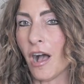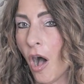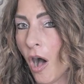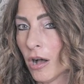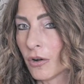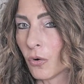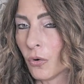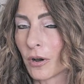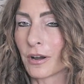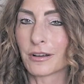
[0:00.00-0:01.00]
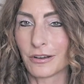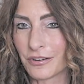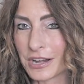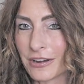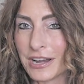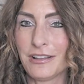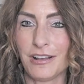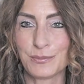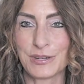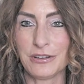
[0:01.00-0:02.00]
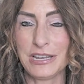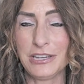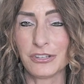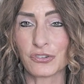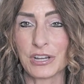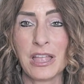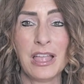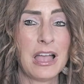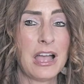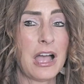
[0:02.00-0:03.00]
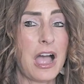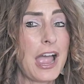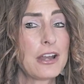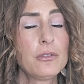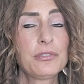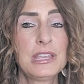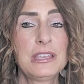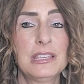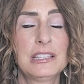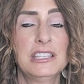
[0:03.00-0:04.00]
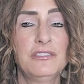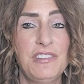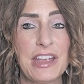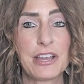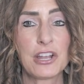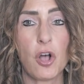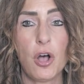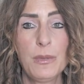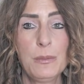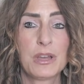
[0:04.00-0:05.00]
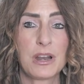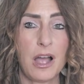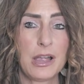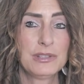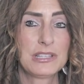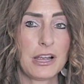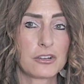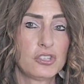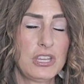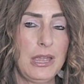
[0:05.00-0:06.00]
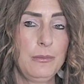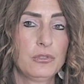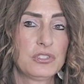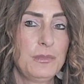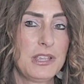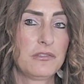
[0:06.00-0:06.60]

encore career in the hospitality industry. I don't think this is very common, but I was actually able to make